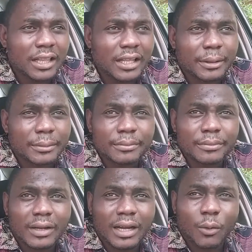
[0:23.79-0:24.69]
and
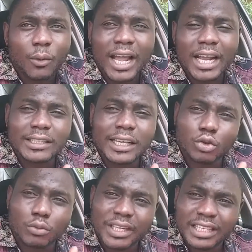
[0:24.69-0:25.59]
um, uh, why i
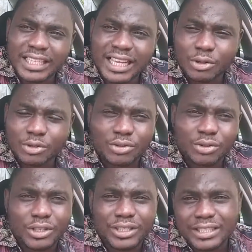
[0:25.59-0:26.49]
decided to bring it
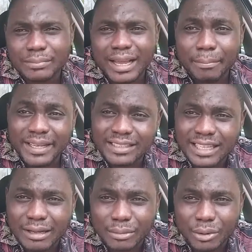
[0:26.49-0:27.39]
out on this my
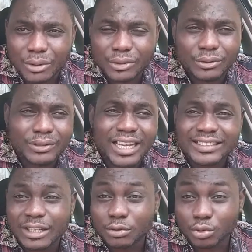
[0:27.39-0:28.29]
personal blog
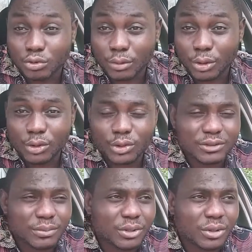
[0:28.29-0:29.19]
that's asuzo
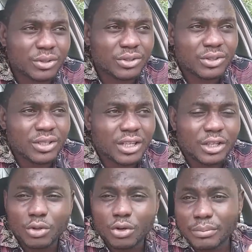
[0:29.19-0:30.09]
blog is because
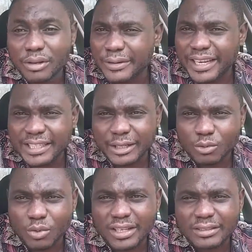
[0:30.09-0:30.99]
you know bvi
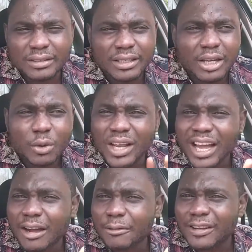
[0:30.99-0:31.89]
channel one
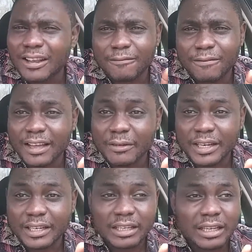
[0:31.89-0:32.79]
we have a
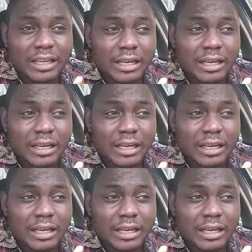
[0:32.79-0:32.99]
very